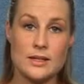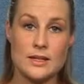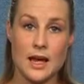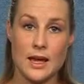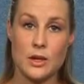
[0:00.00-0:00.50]
to
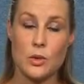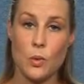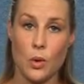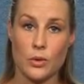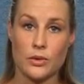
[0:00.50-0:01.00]
take
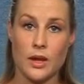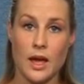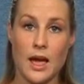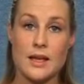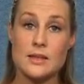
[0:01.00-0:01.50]
you on
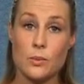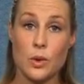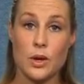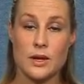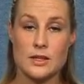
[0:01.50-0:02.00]
as a
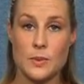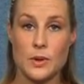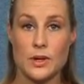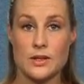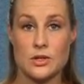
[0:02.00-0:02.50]
work
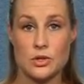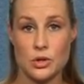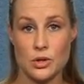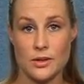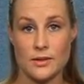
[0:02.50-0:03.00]
experience
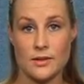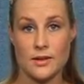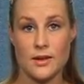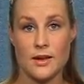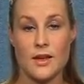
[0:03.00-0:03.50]
student,
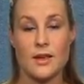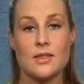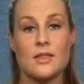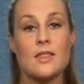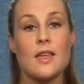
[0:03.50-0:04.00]

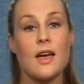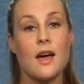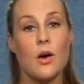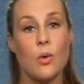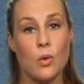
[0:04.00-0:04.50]
then they
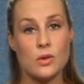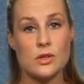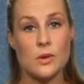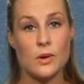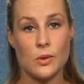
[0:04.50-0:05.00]
are
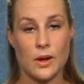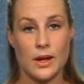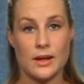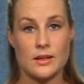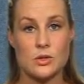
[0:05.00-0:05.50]
also
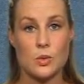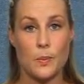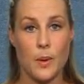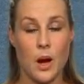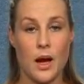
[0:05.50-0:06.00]
agreeing to
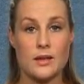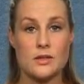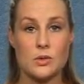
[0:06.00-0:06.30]
abide